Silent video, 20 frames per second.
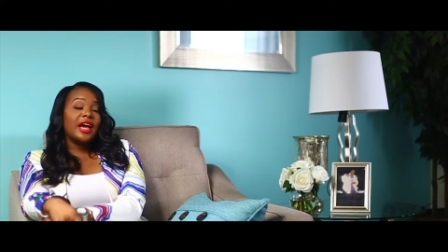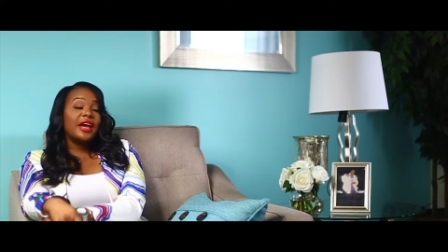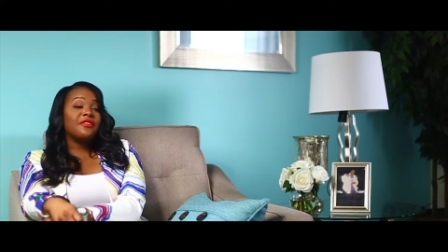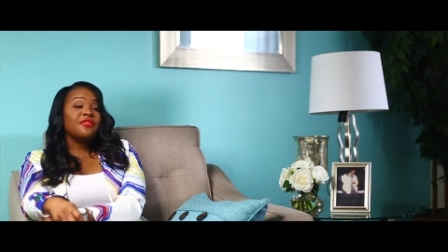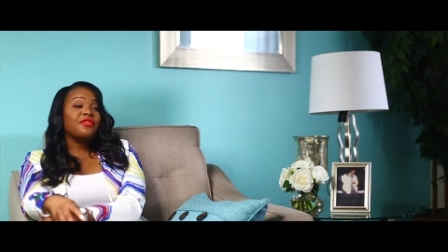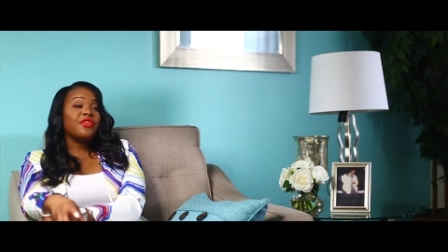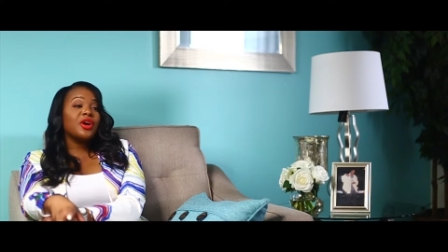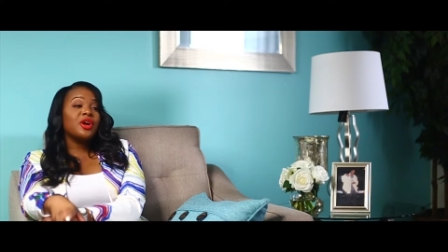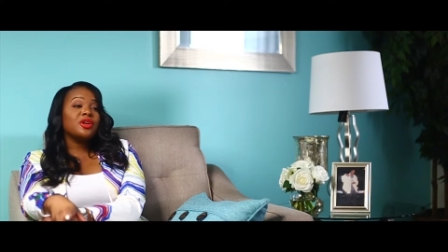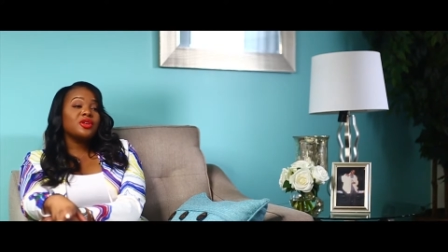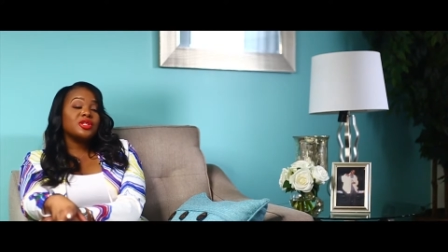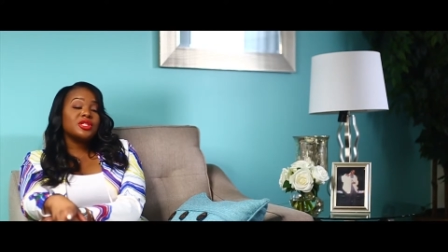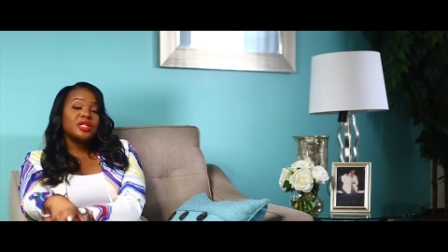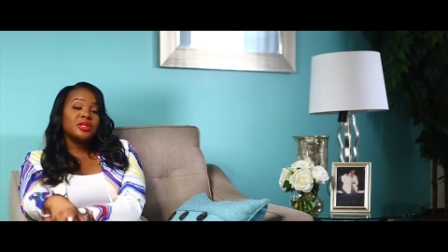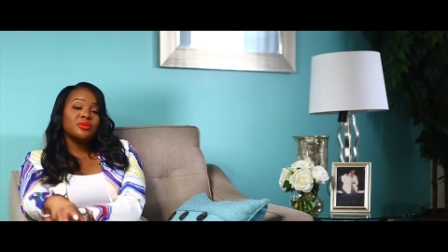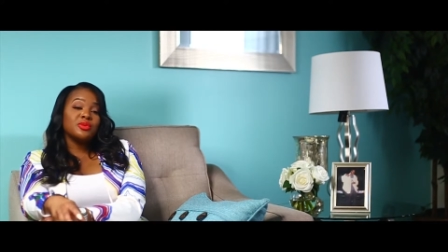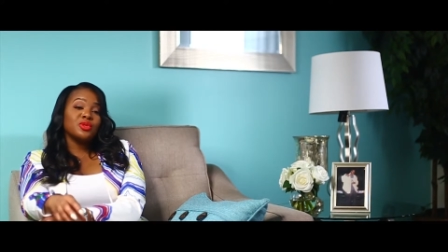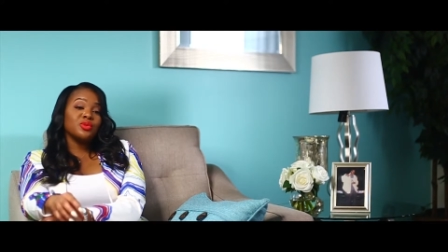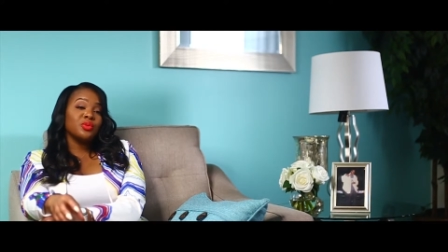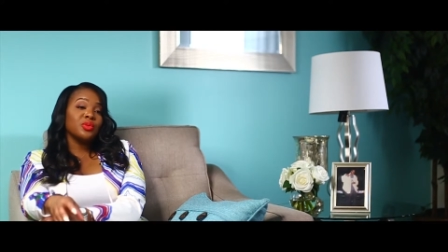At first,
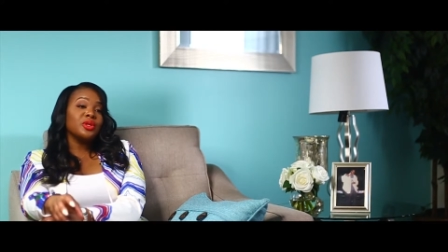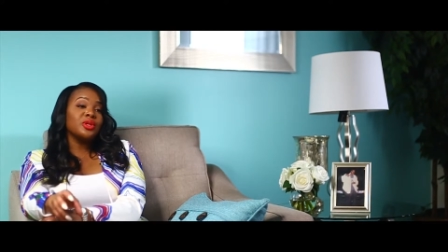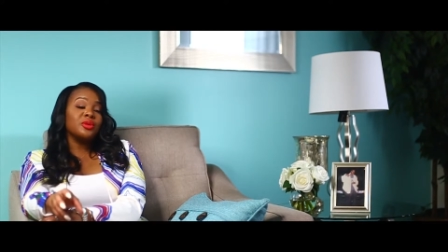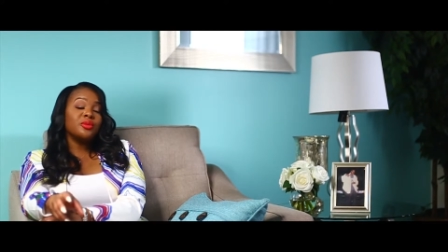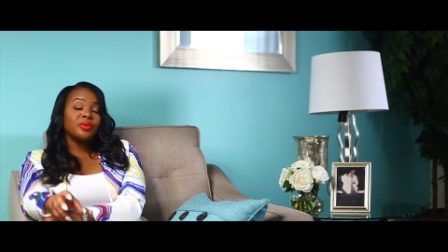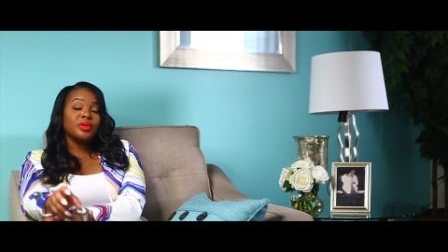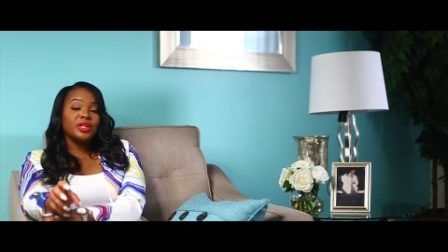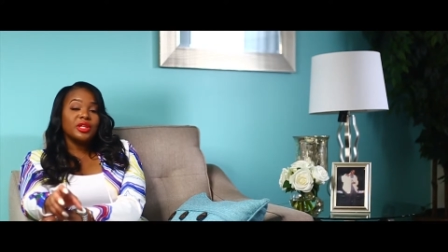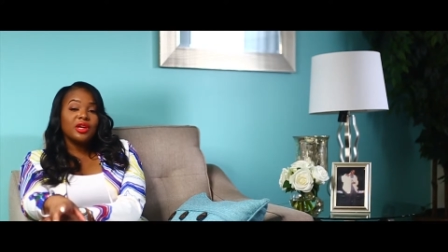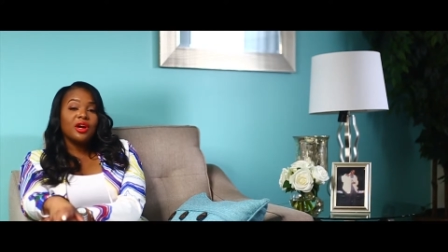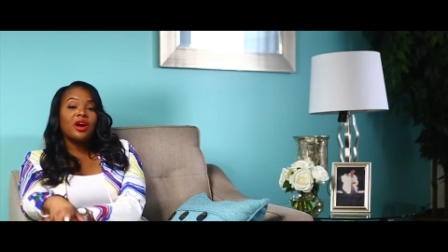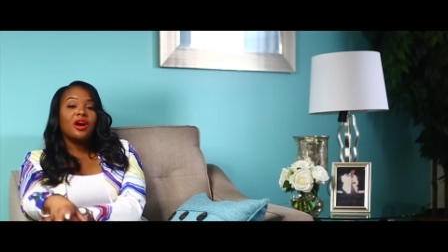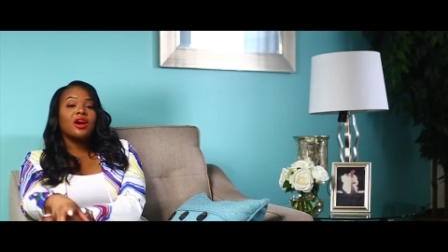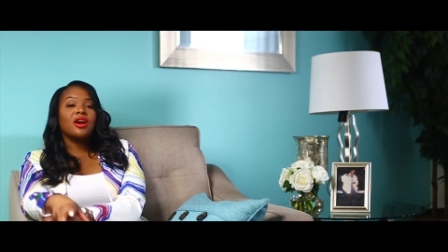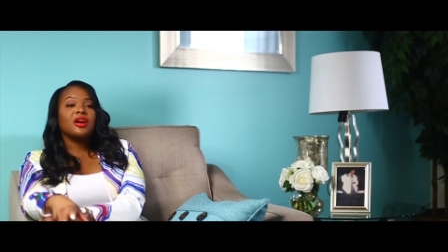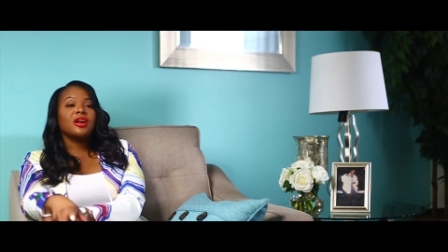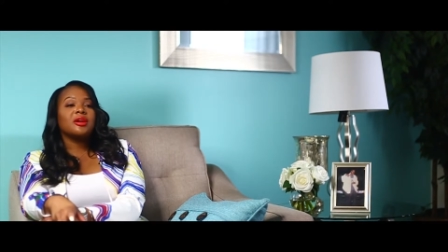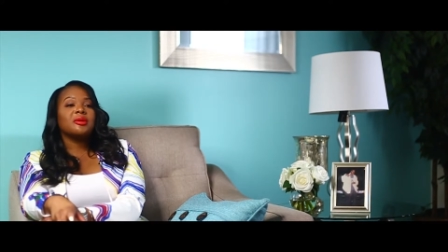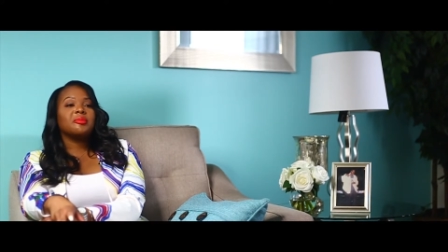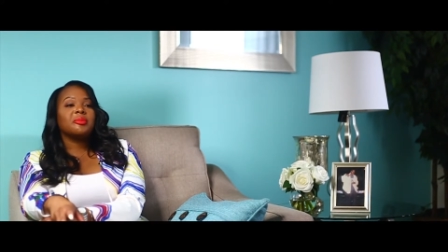it was really, really
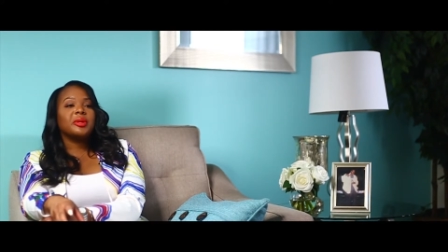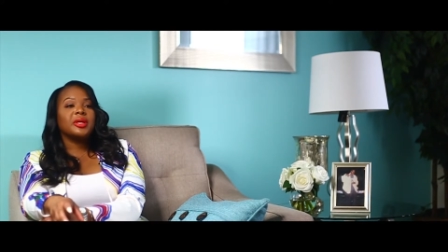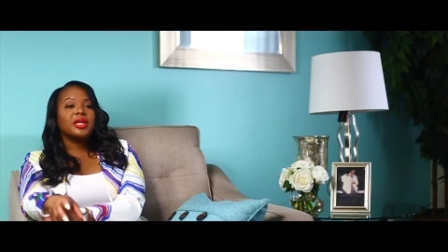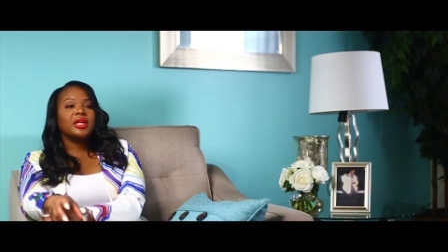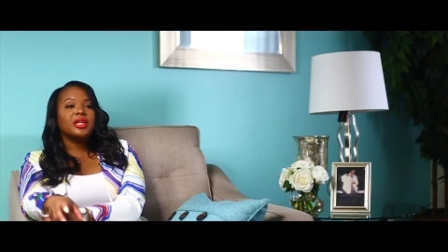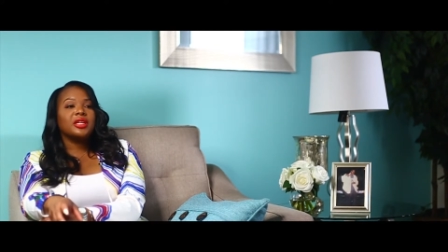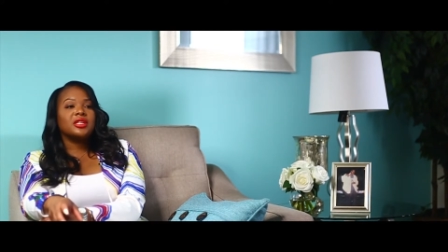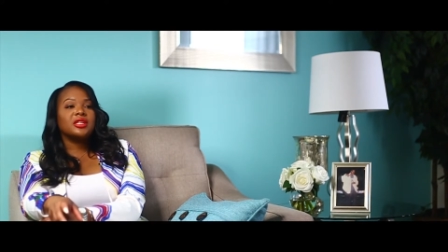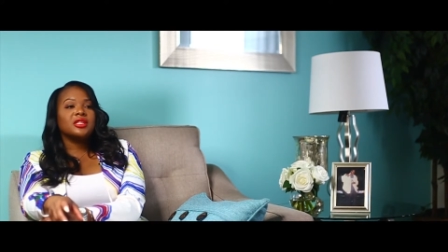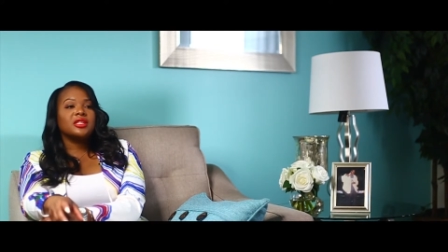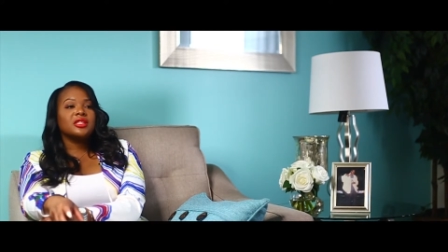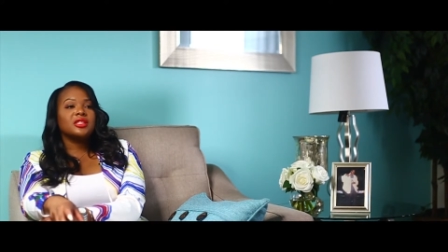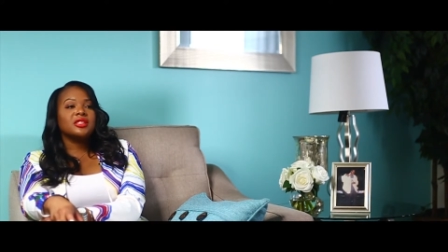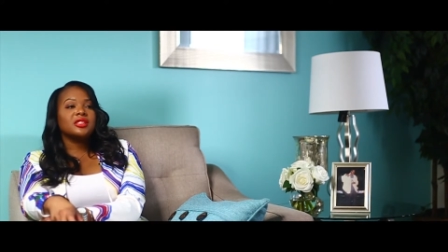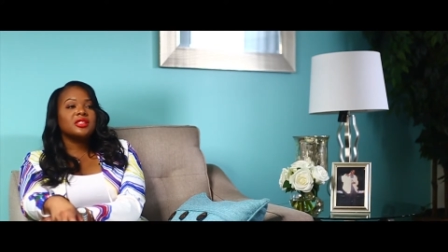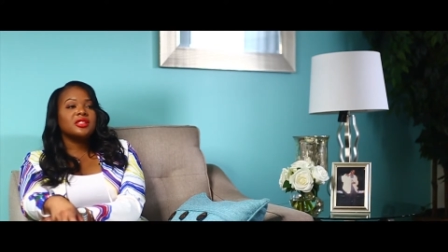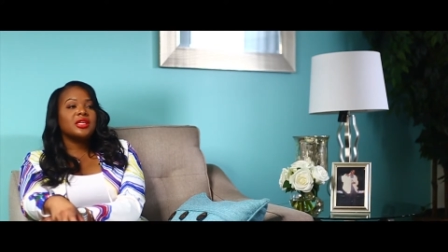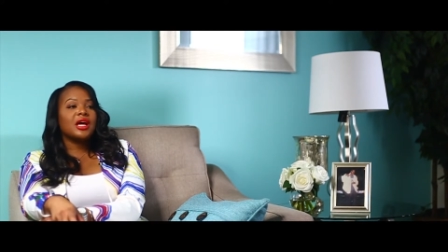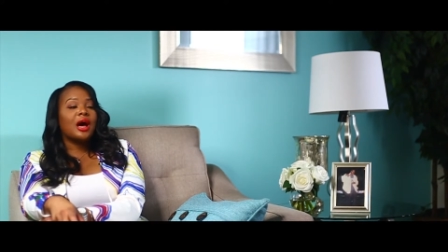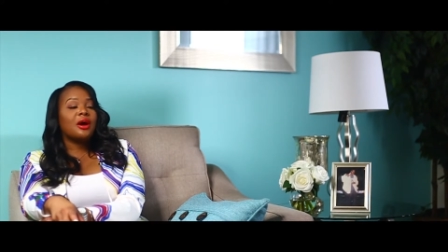hard
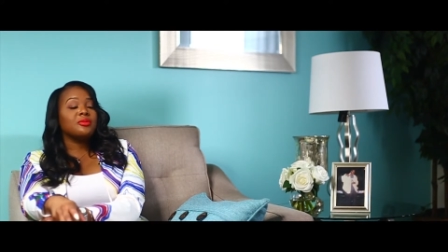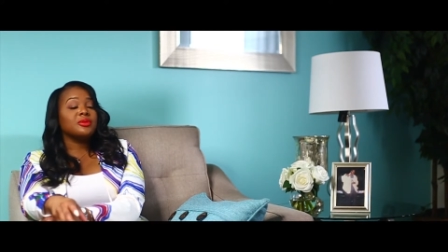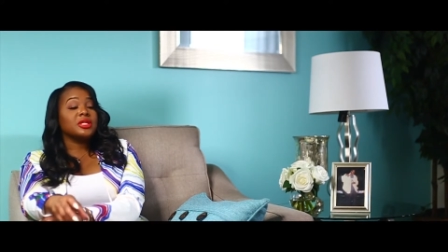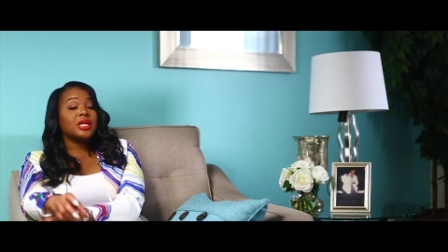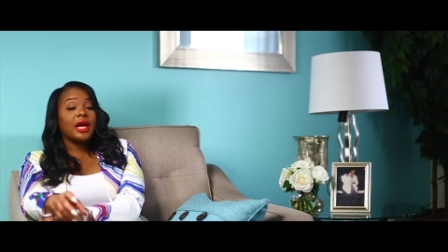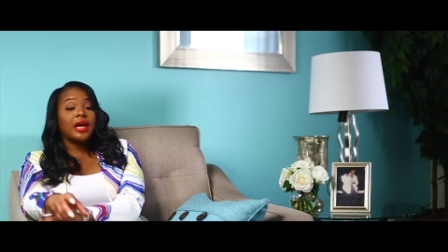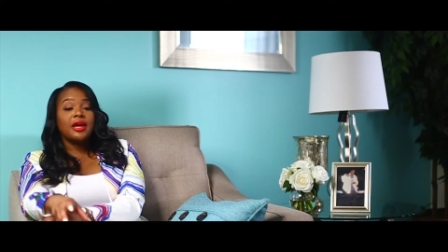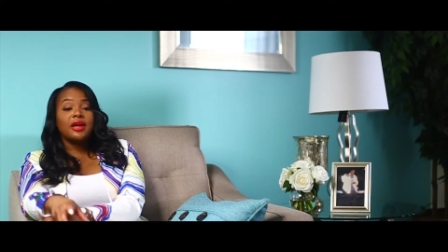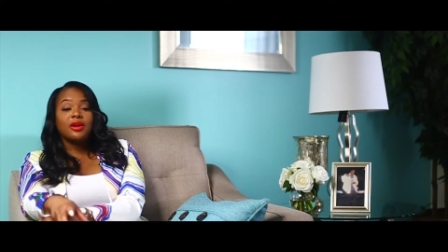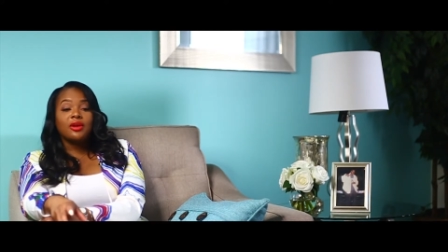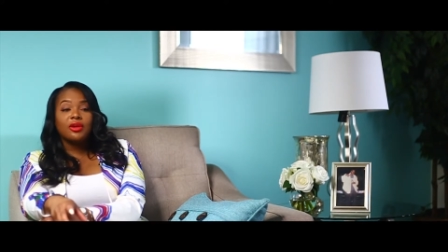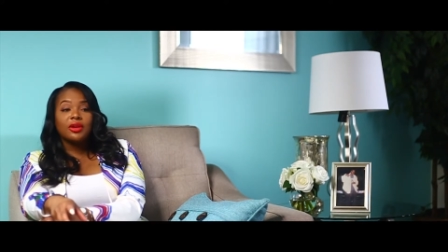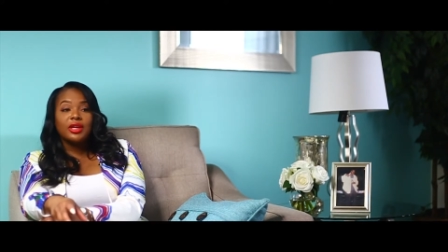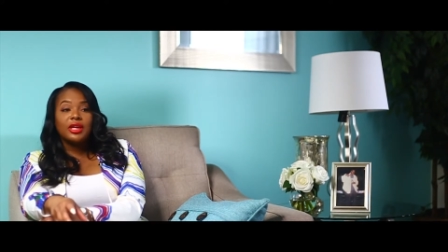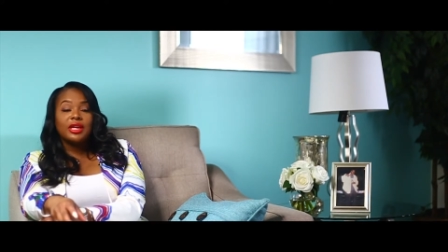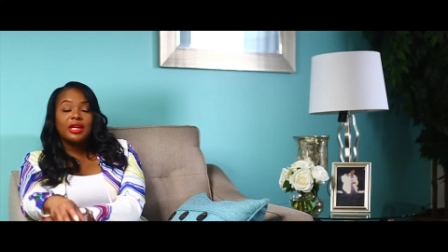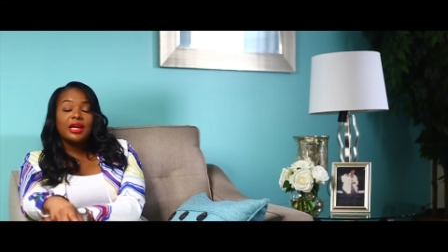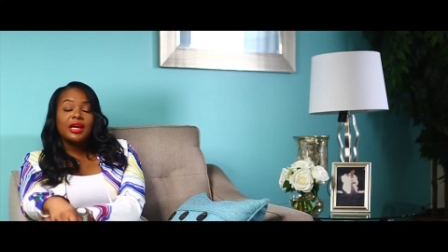because I was angry.